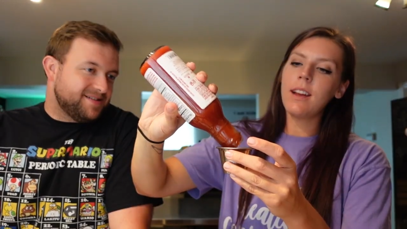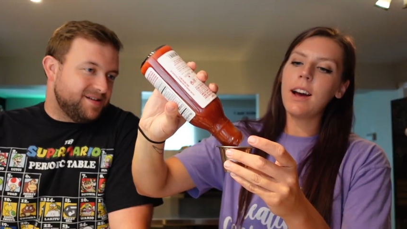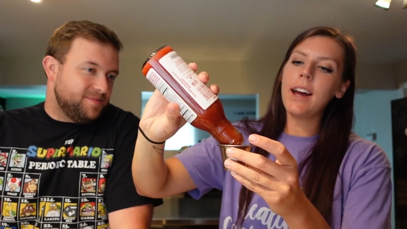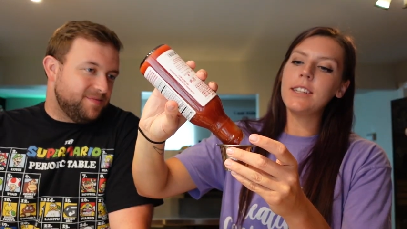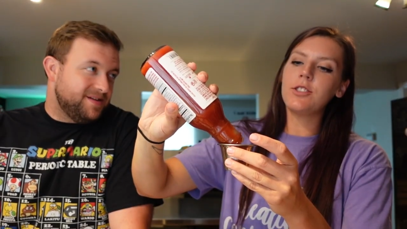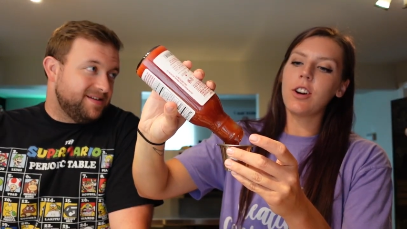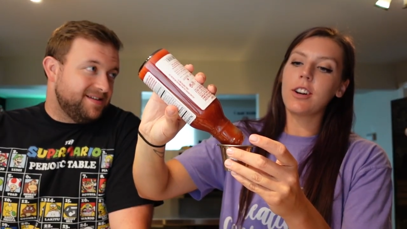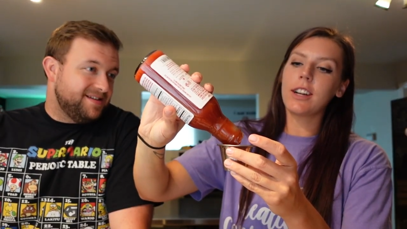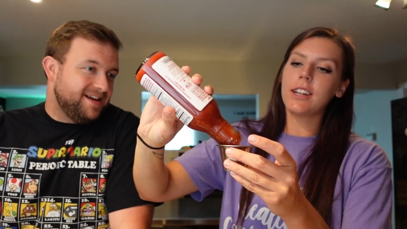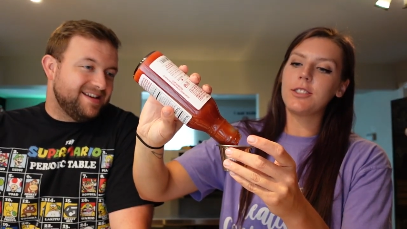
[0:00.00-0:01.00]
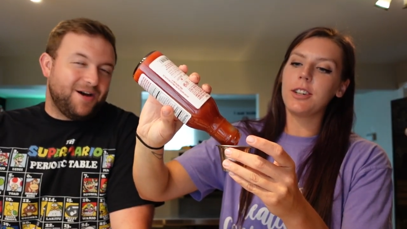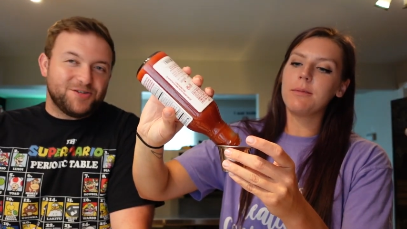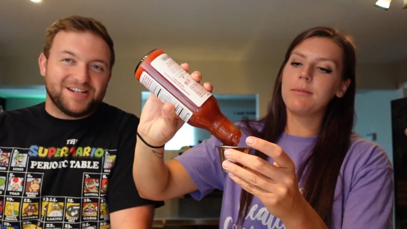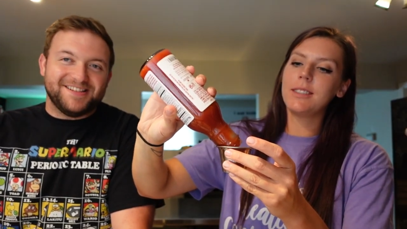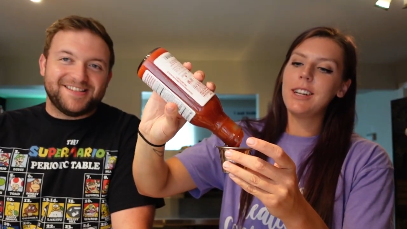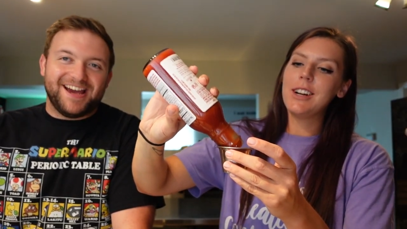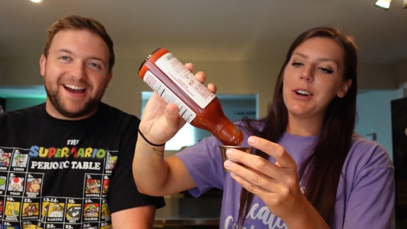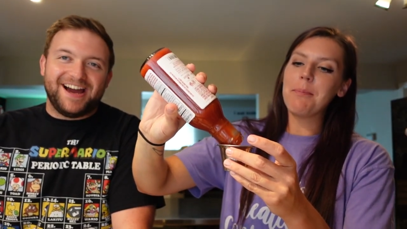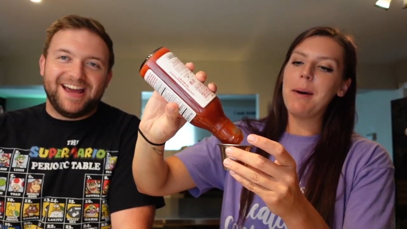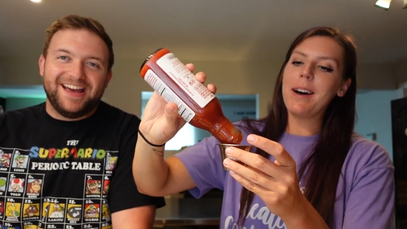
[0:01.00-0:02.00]
Speaker 1: I hate jar ketchup. I was gonna
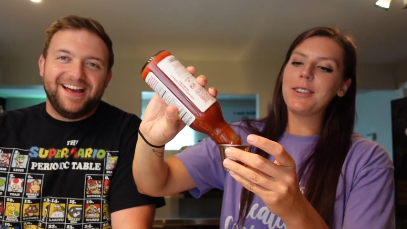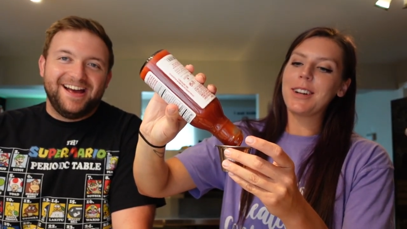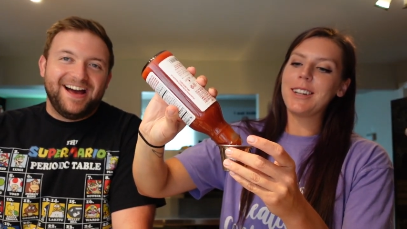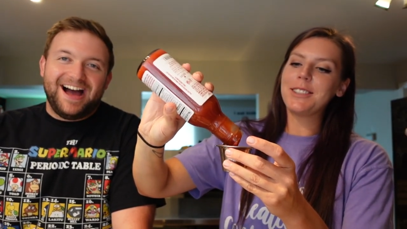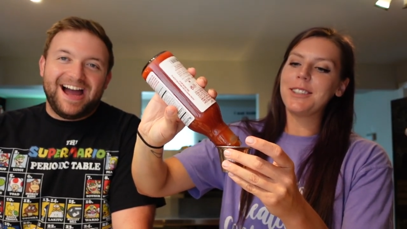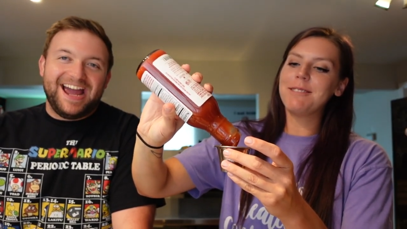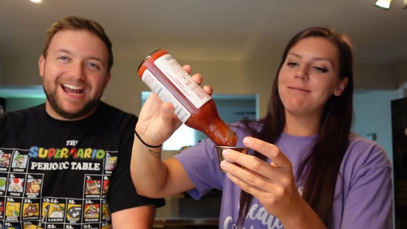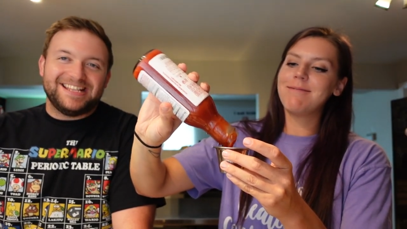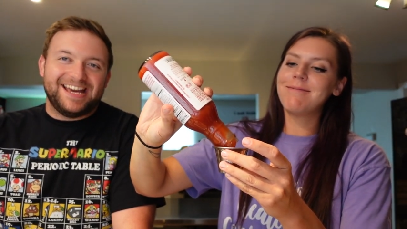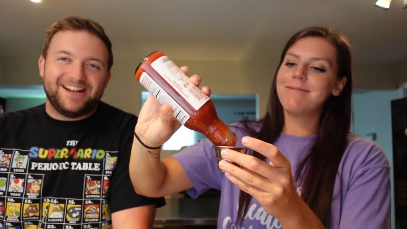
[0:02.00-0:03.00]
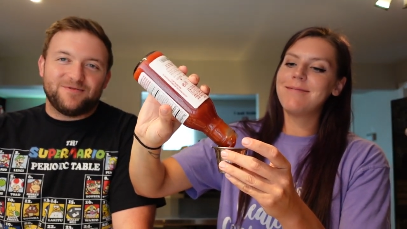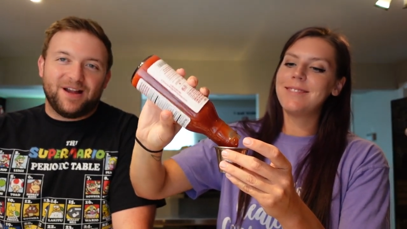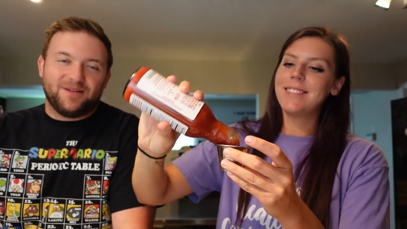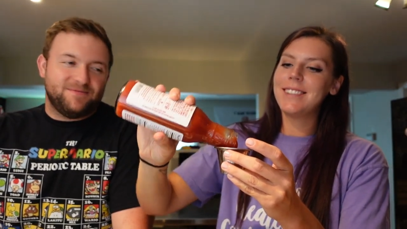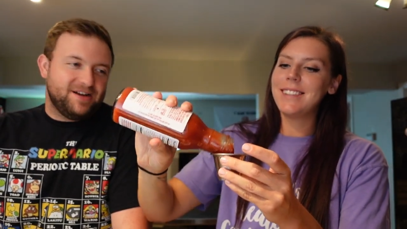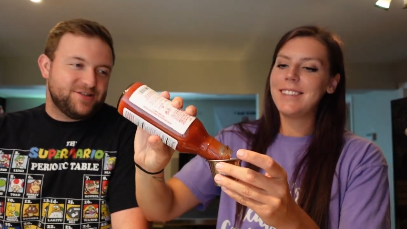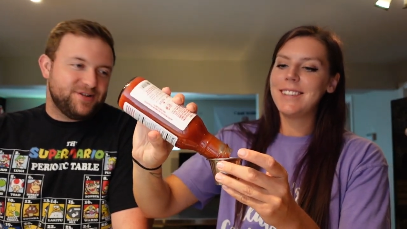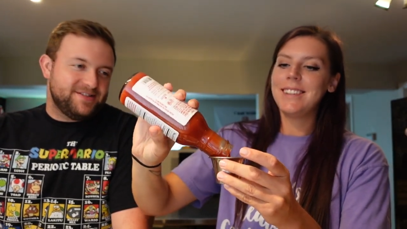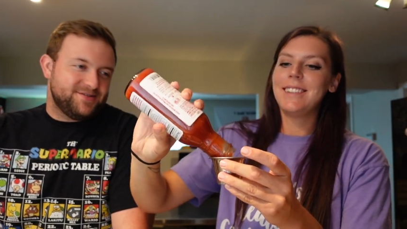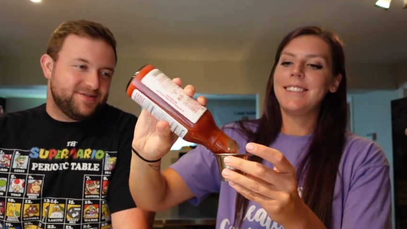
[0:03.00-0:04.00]
say I, bottle ketchup. I
Speaker 2: hate that at like
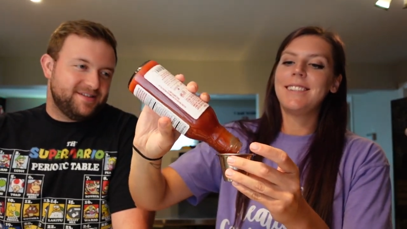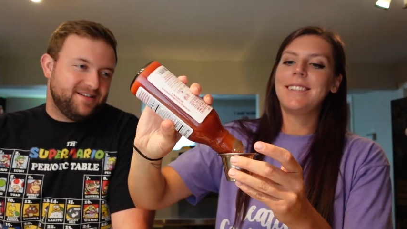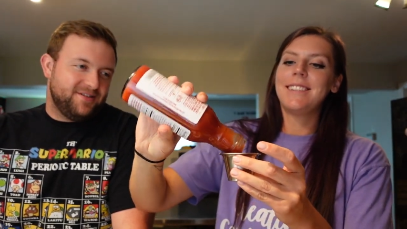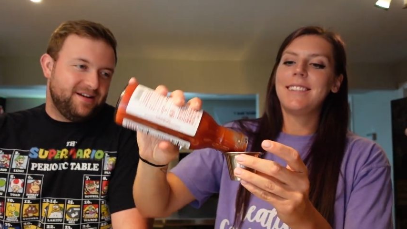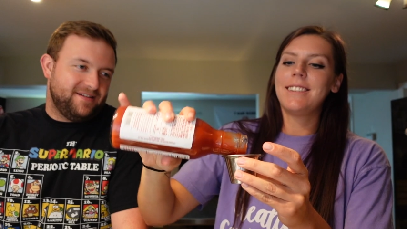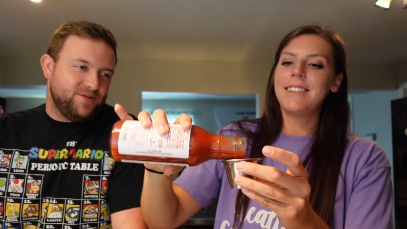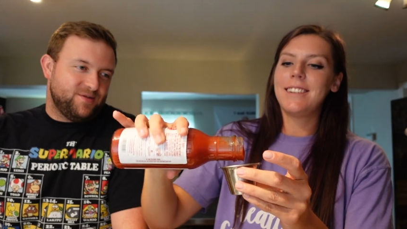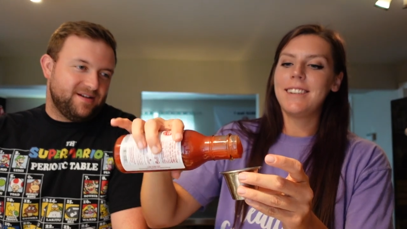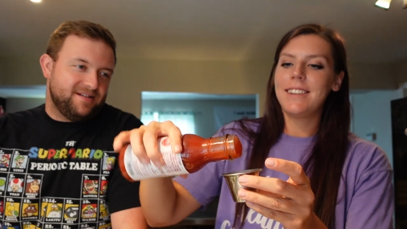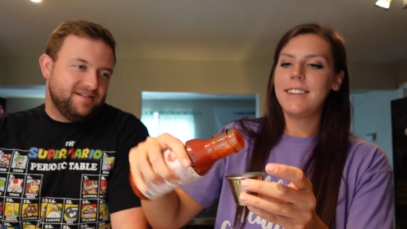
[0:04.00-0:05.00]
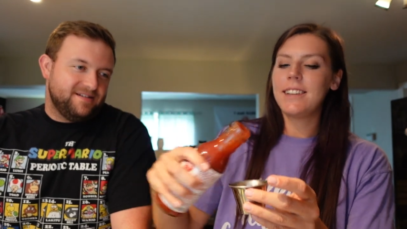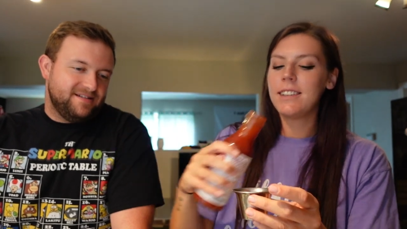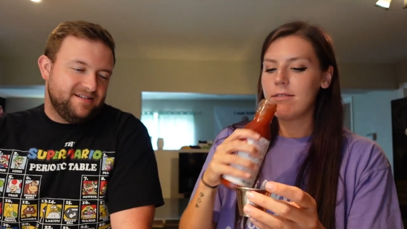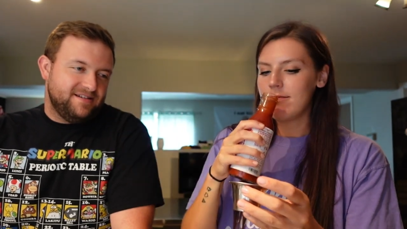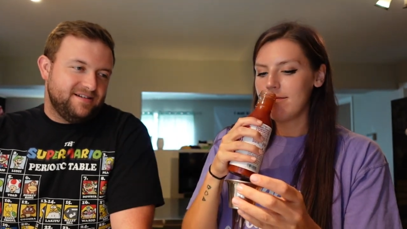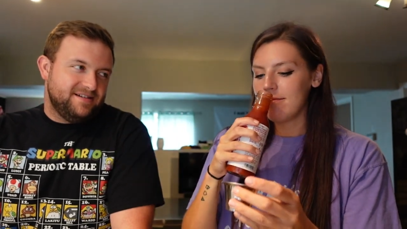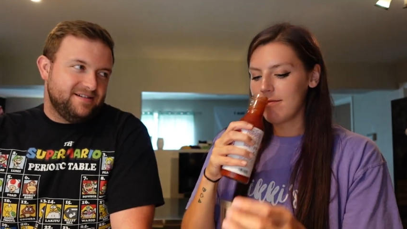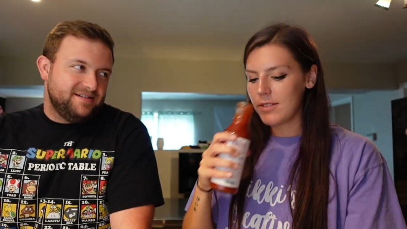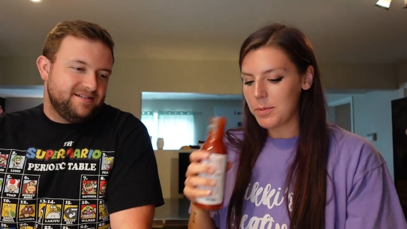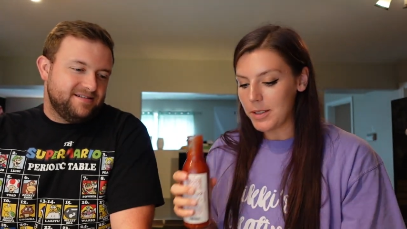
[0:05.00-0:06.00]
restaurants or everywhere.
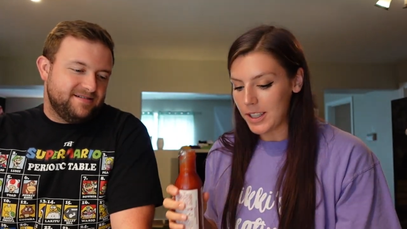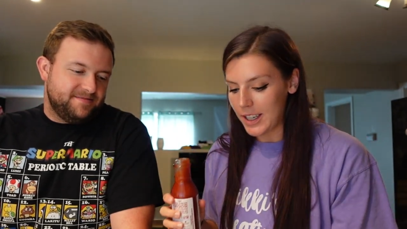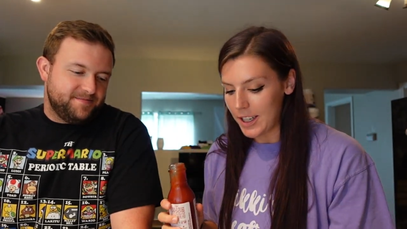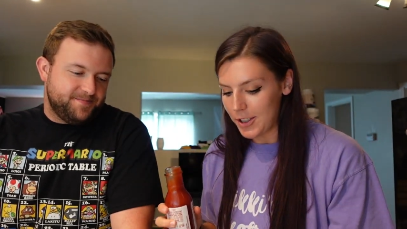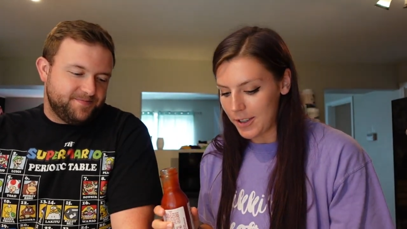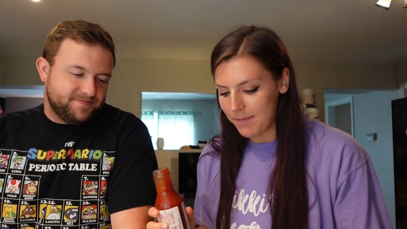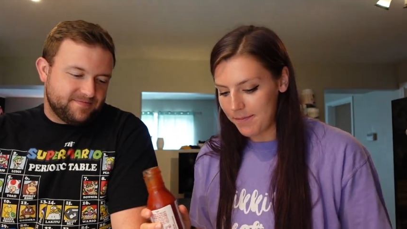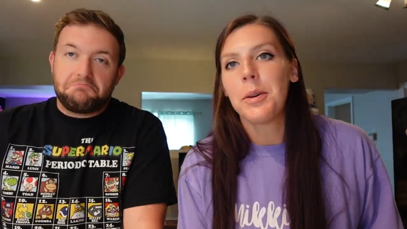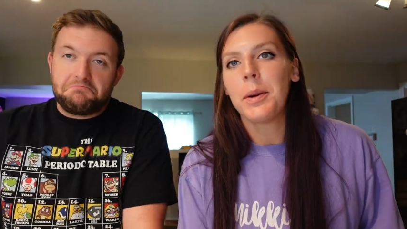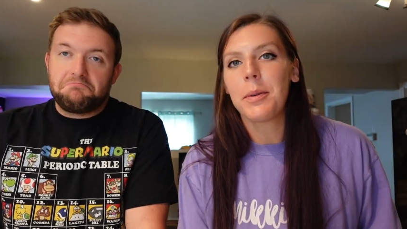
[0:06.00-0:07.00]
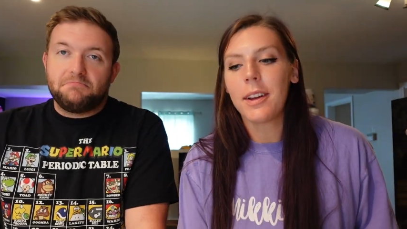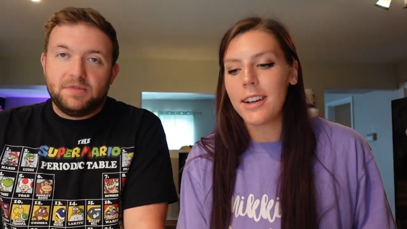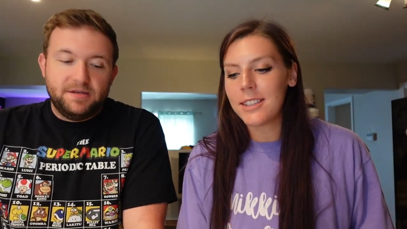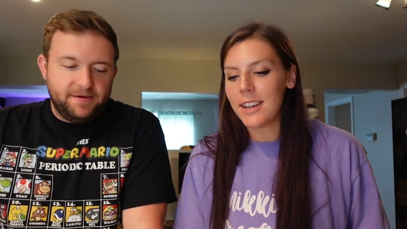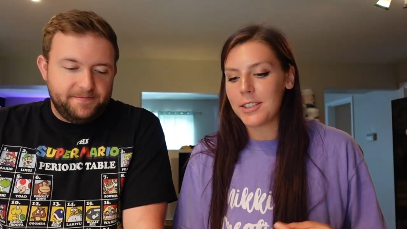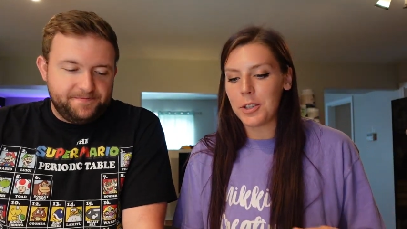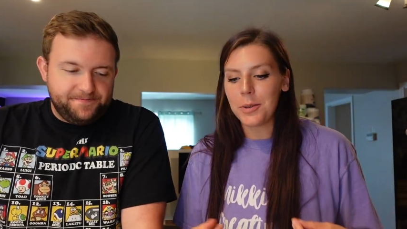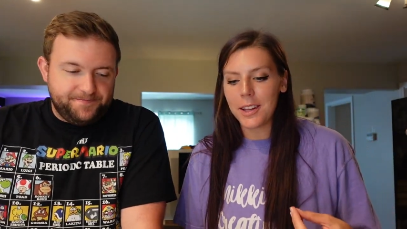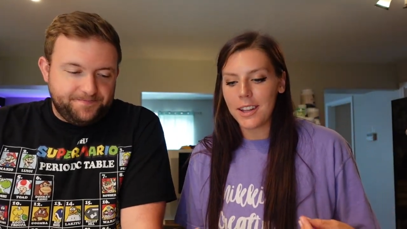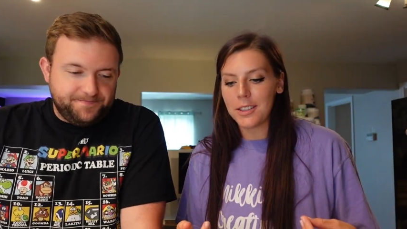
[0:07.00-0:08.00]
Speaker 1: smells like ketchup. We realized that
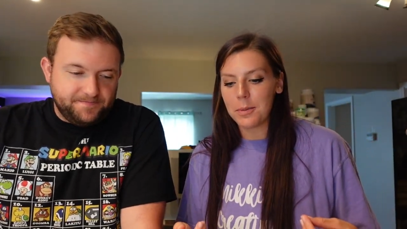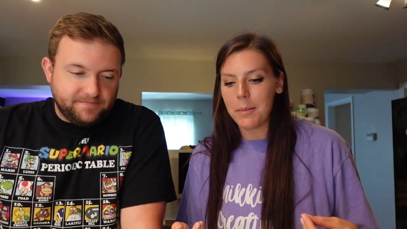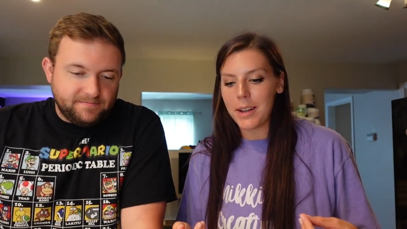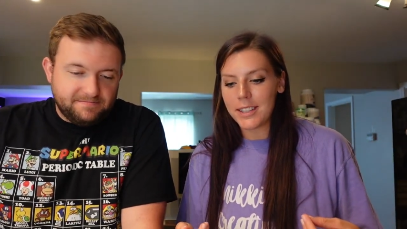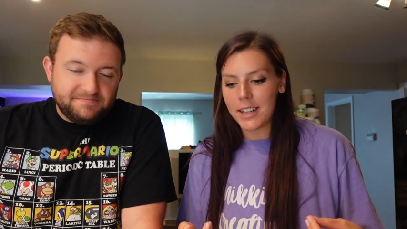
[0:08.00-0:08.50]
two of the things we made